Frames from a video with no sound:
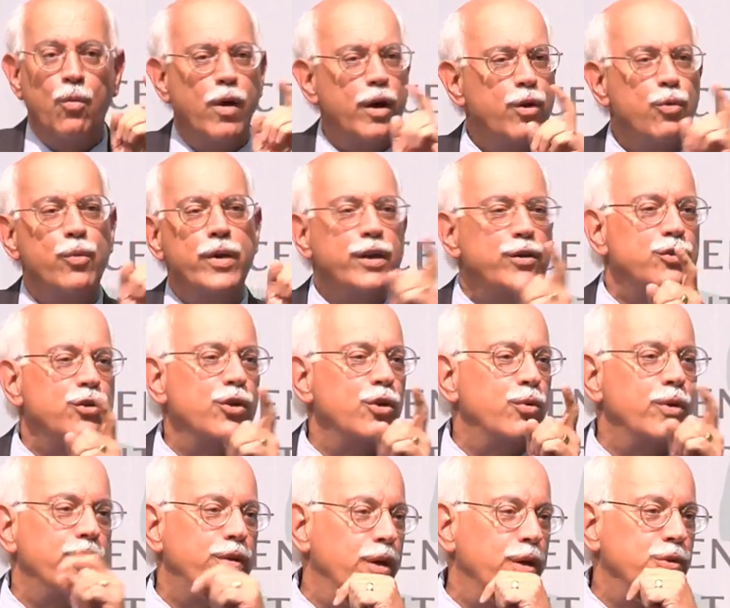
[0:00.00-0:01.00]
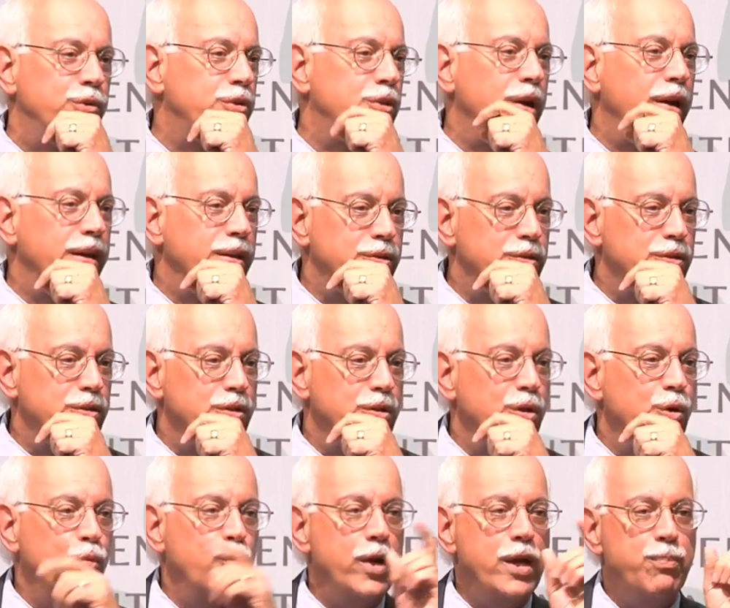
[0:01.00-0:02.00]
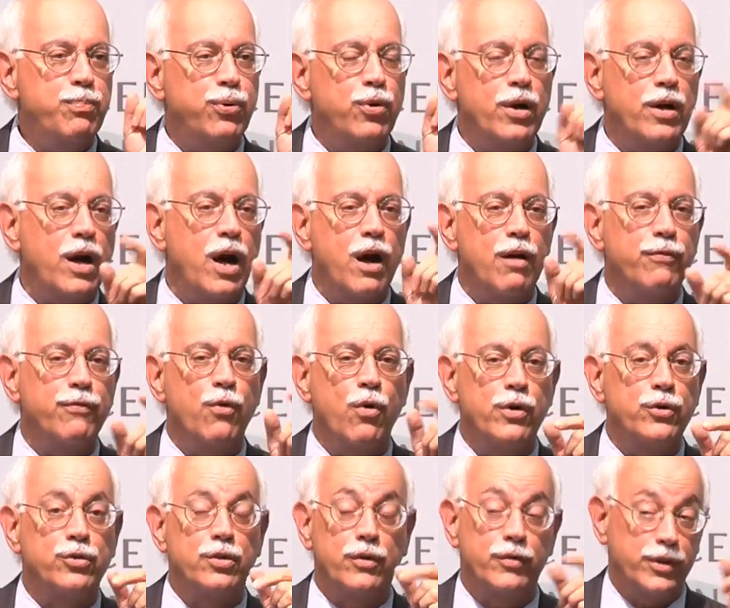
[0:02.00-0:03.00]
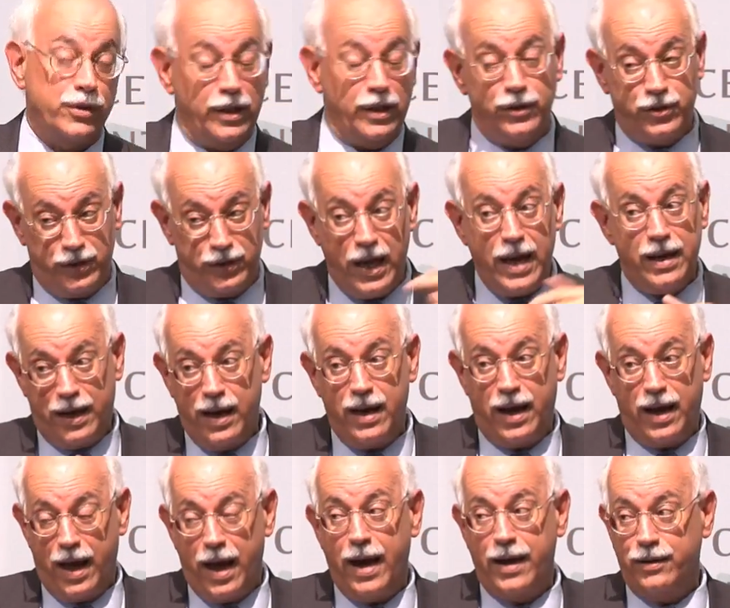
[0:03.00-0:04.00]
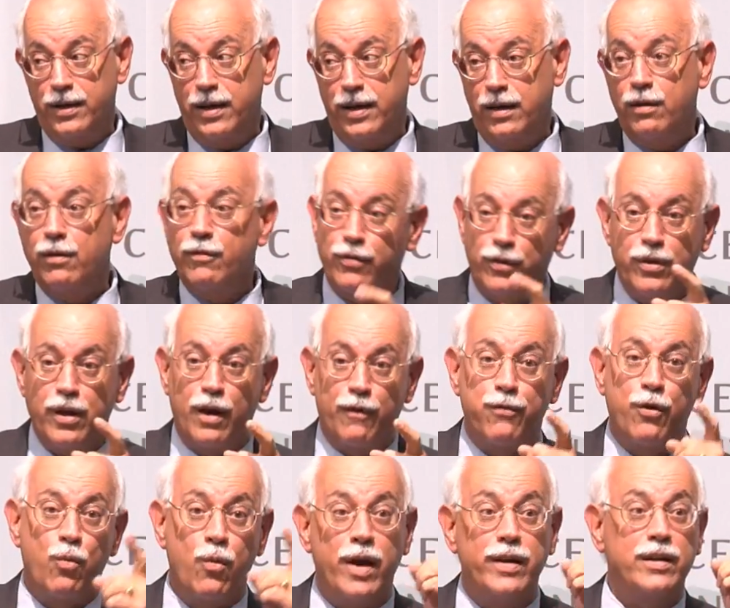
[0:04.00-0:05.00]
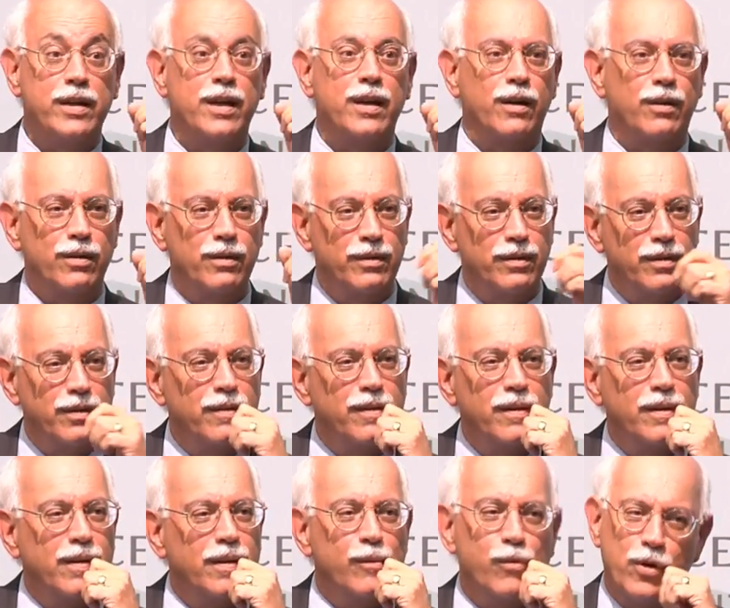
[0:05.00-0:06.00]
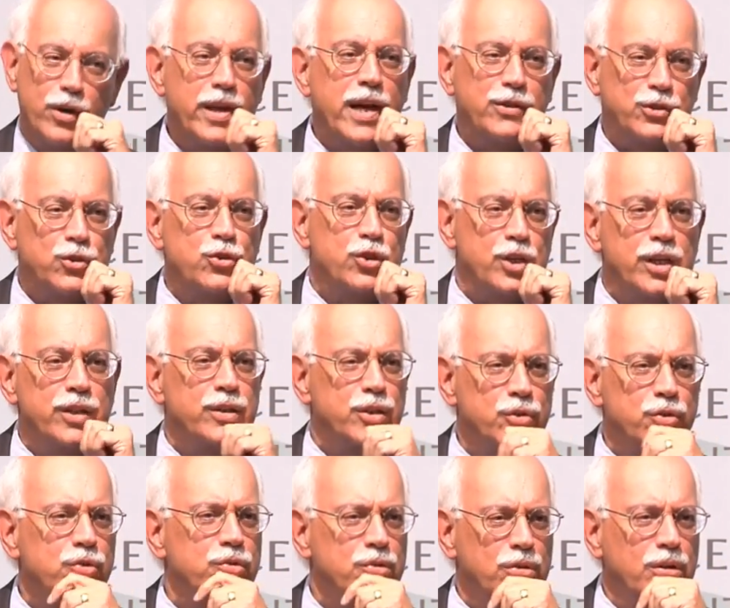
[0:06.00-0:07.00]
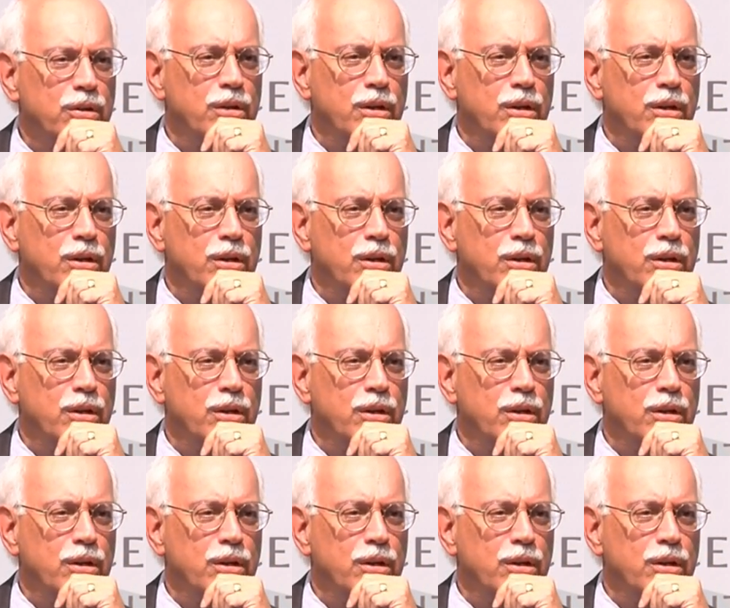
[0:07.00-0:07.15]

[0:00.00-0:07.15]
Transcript: What do we do in those states? We put our foreign service in state and AID there for one year. Well, that's genius.